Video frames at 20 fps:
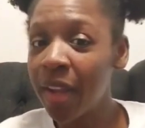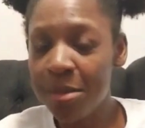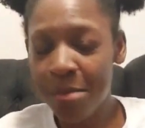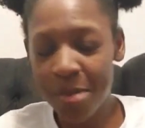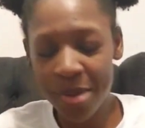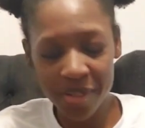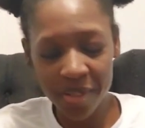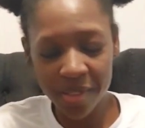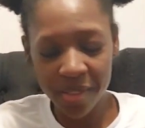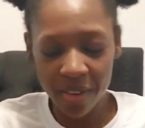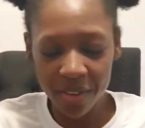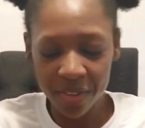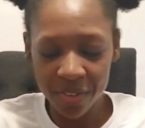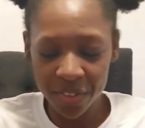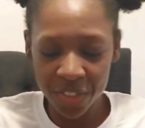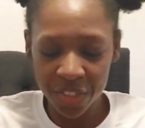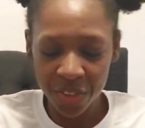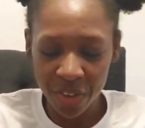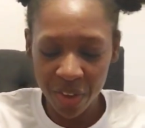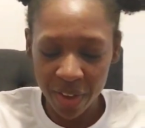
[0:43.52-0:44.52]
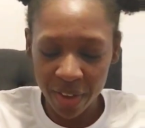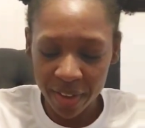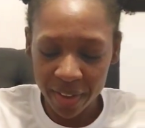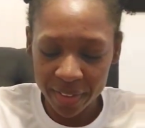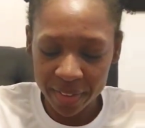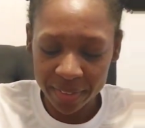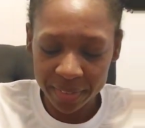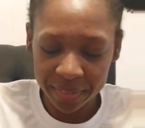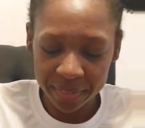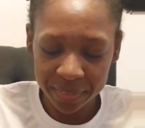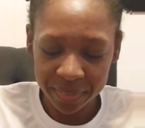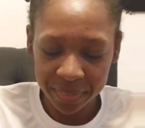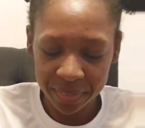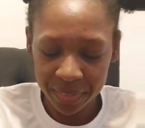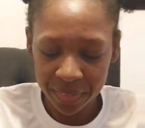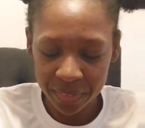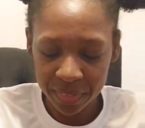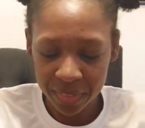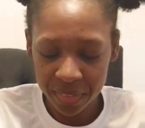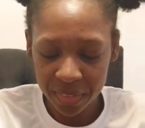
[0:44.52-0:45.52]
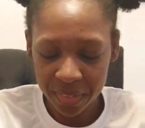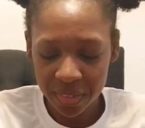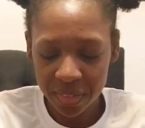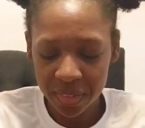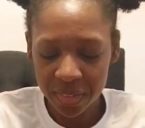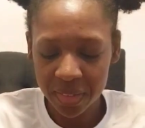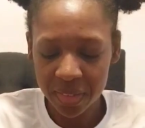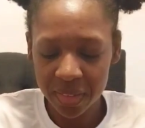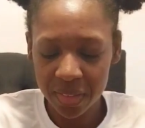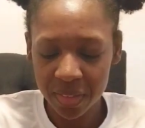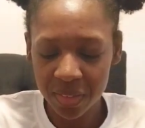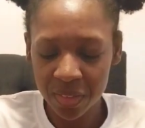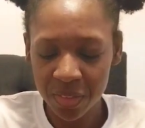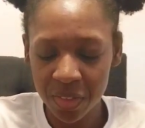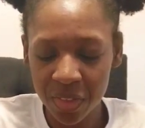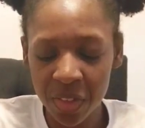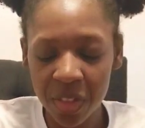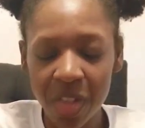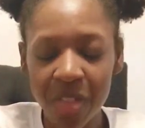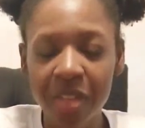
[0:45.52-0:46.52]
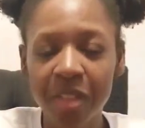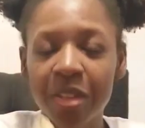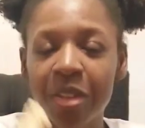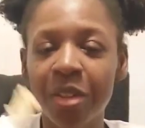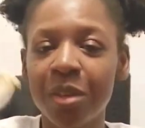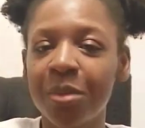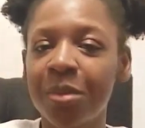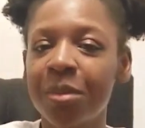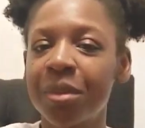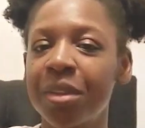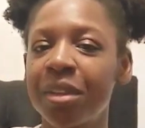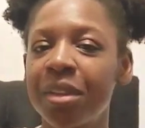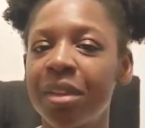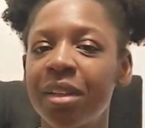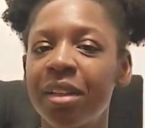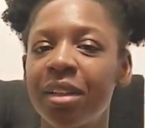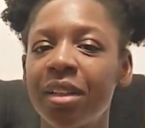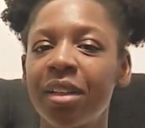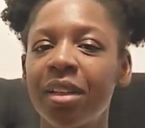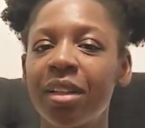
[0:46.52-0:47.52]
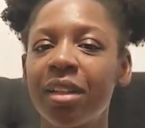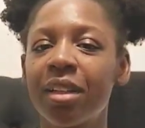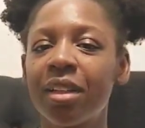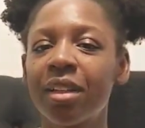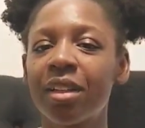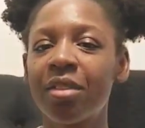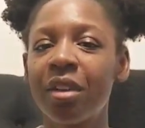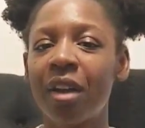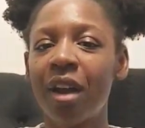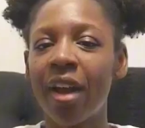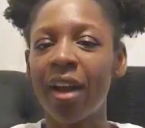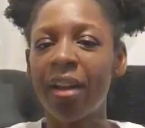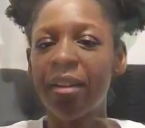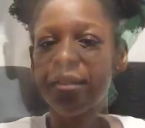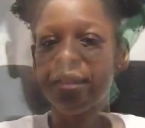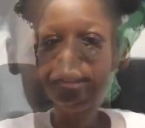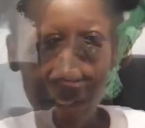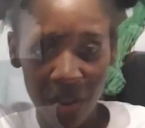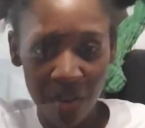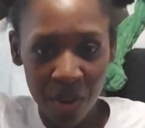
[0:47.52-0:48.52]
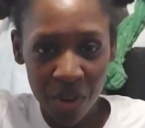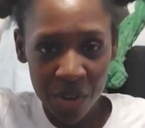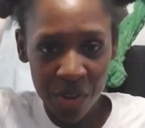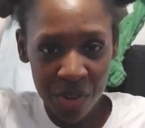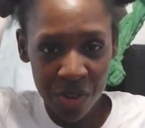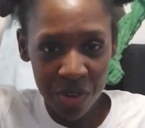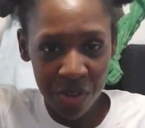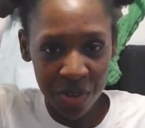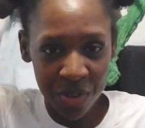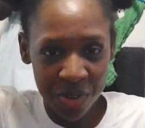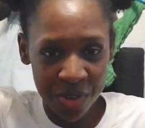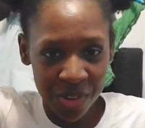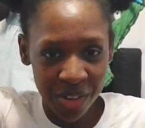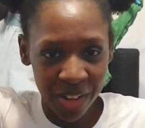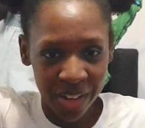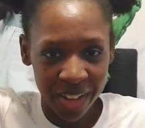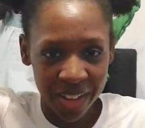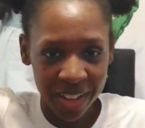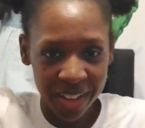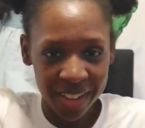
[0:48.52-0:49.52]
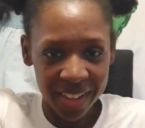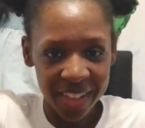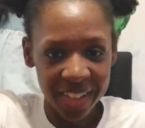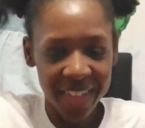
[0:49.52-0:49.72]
y'all, my other daughter finna try it. Let her some. Try it. Alright, Trin, what you say?